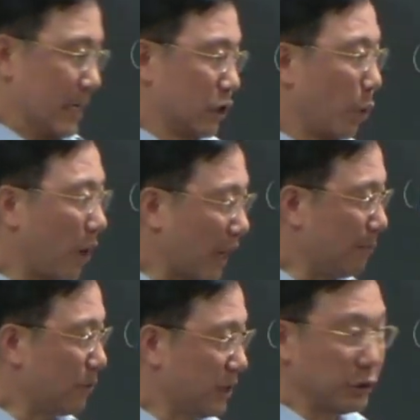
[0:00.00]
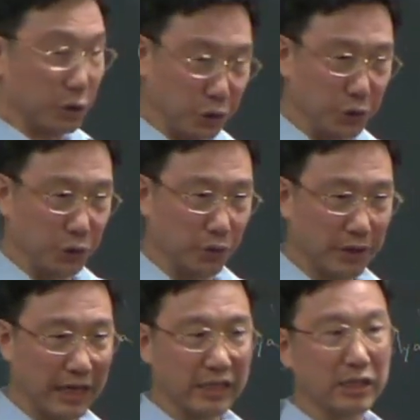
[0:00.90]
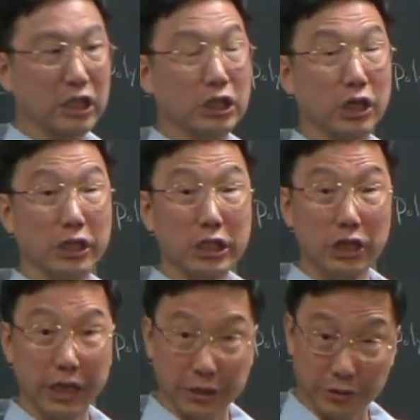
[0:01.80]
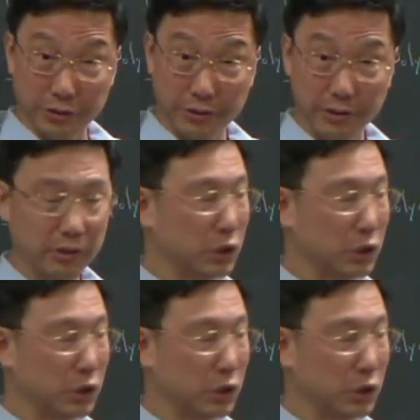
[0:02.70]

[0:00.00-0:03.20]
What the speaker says: The work I present to you has some certain connections